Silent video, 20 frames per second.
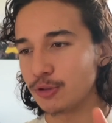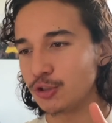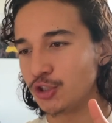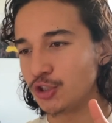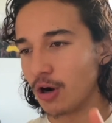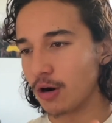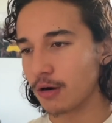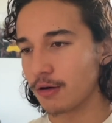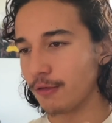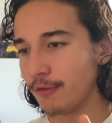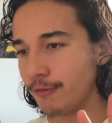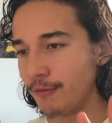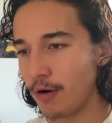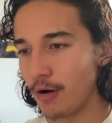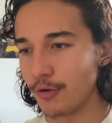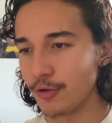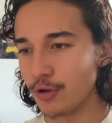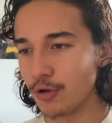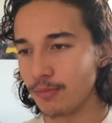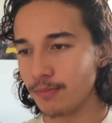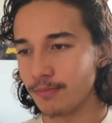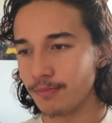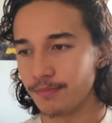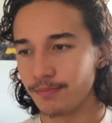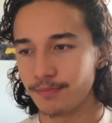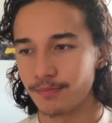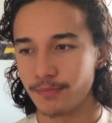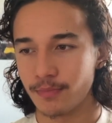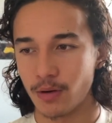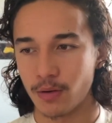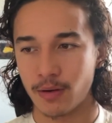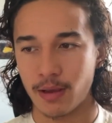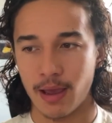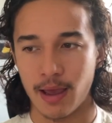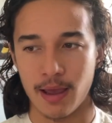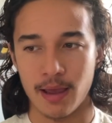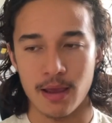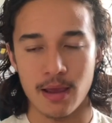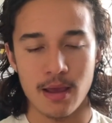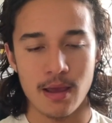junk volume,
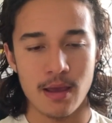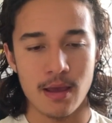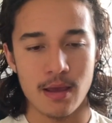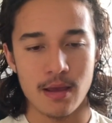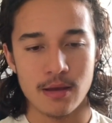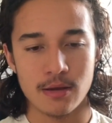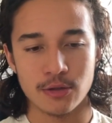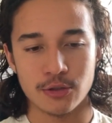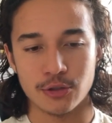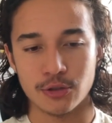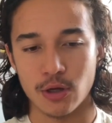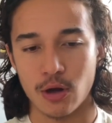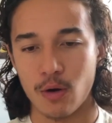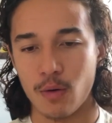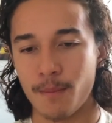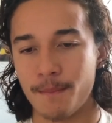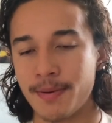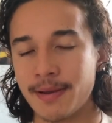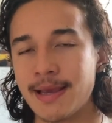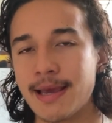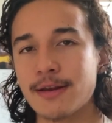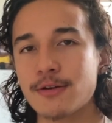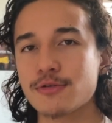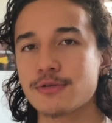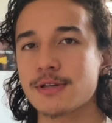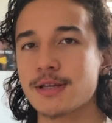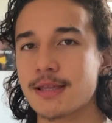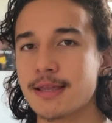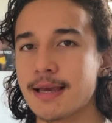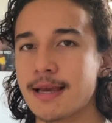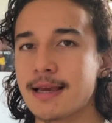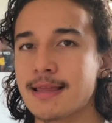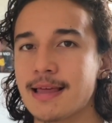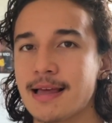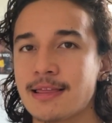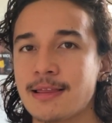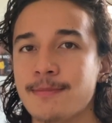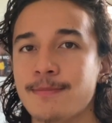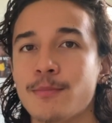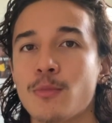okay? So beginners think
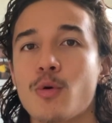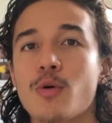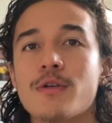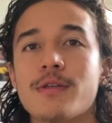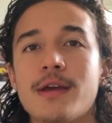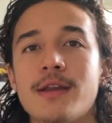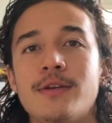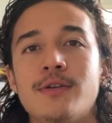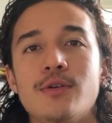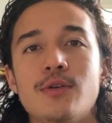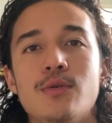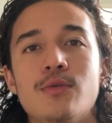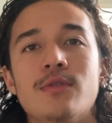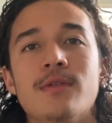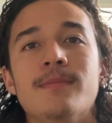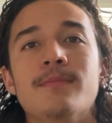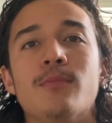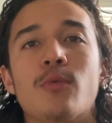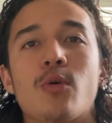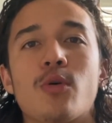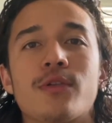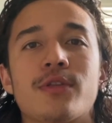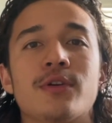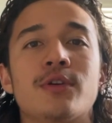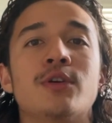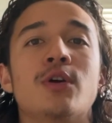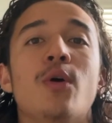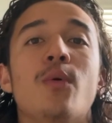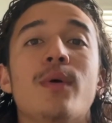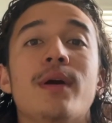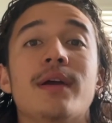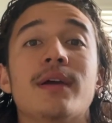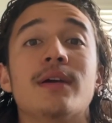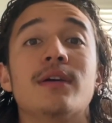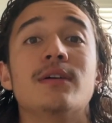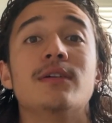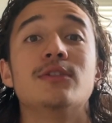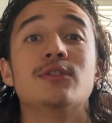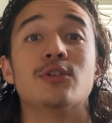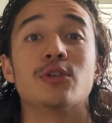that the more they do, the more they're going
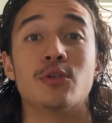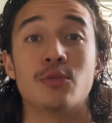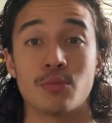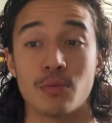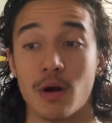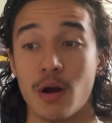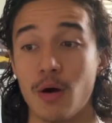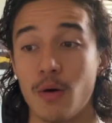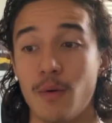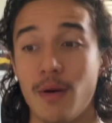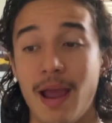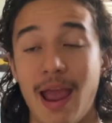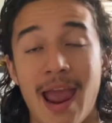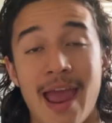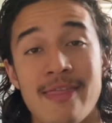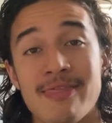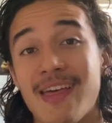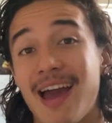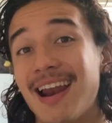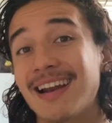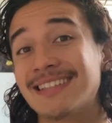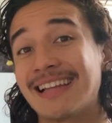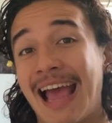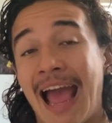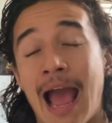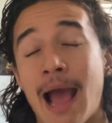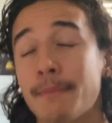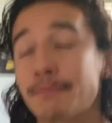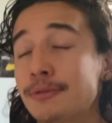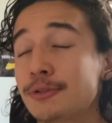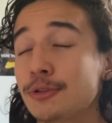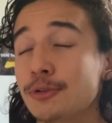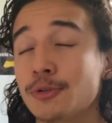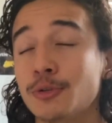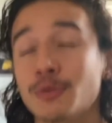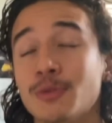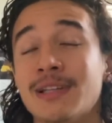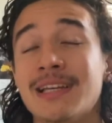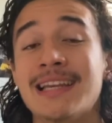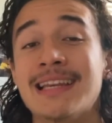to grow. And that is
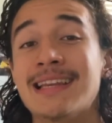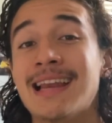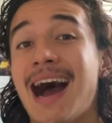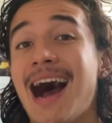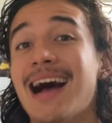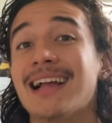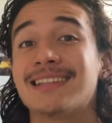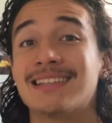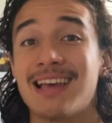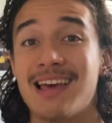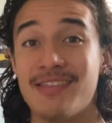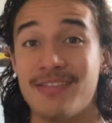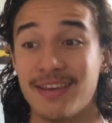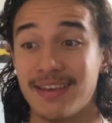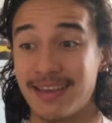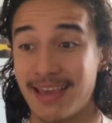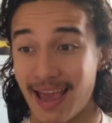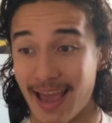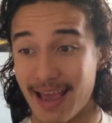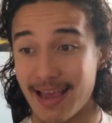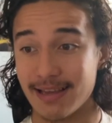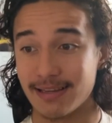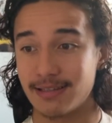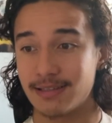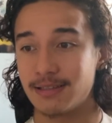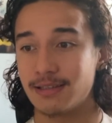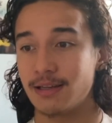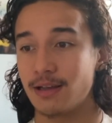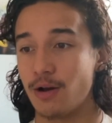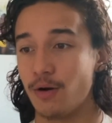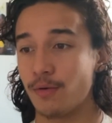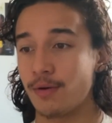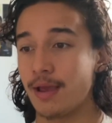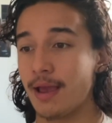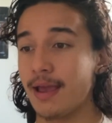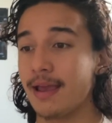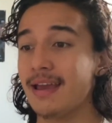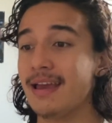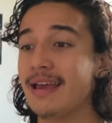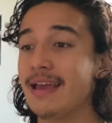absolutely not the case,
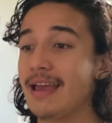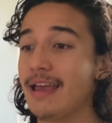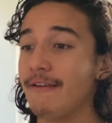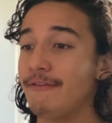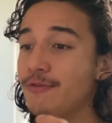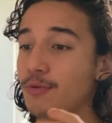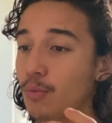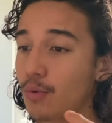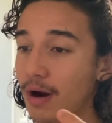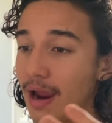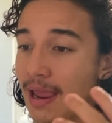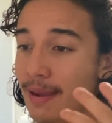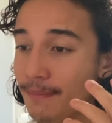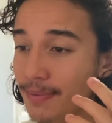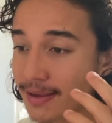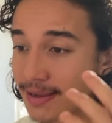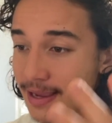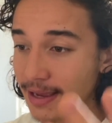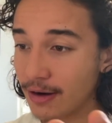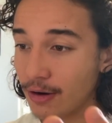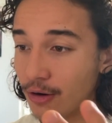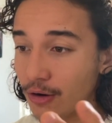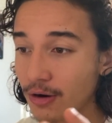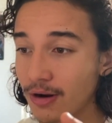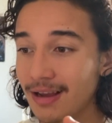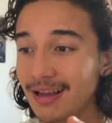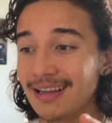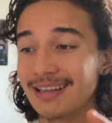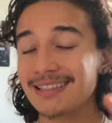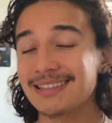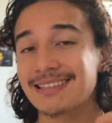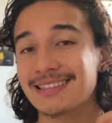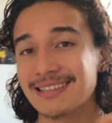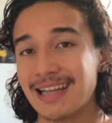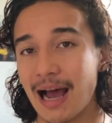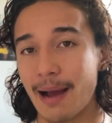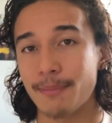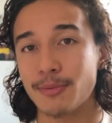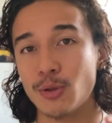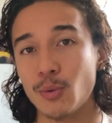okay? If you are a beginner,
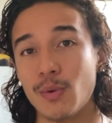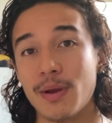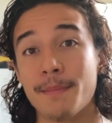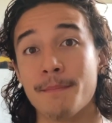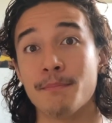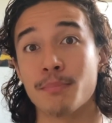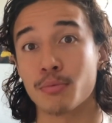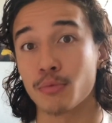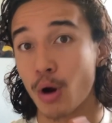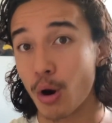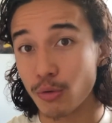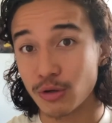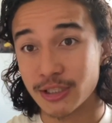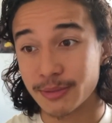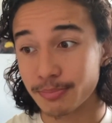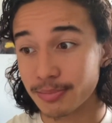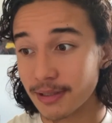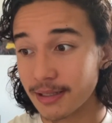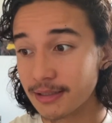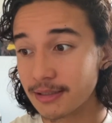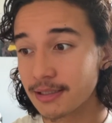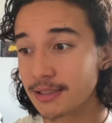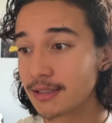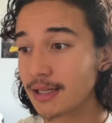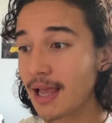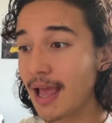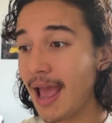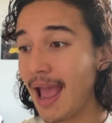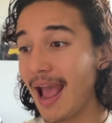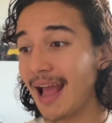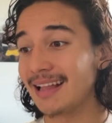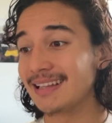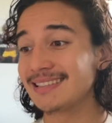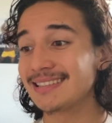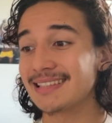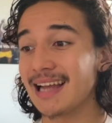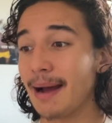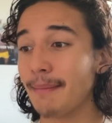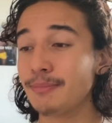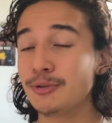stop doing bro splits and
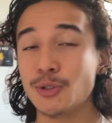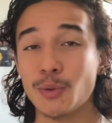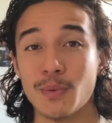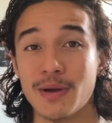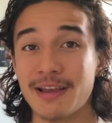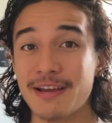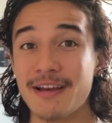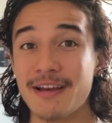stop doing